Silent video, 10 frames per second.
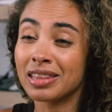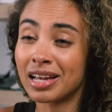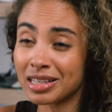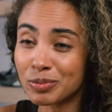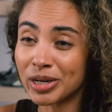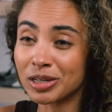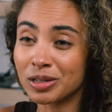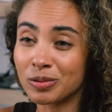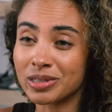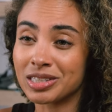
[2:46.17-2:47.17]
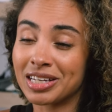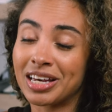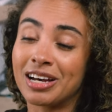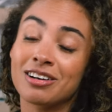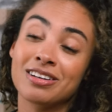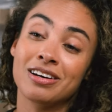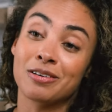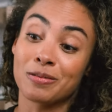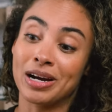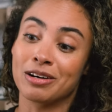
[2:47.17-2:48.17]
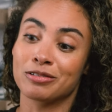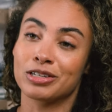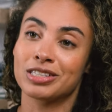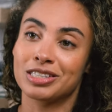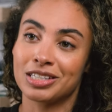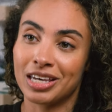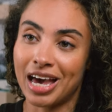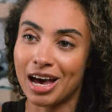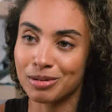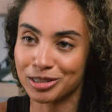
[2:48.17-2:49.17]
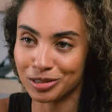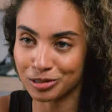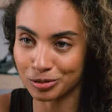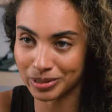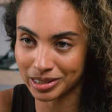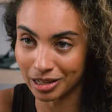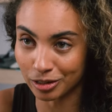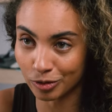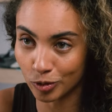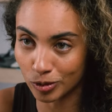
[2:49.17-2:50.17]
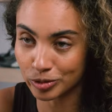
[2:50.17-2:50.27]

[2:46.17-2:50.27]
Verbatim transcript: that is why you're going to want to stick out around to see how much these are reselling for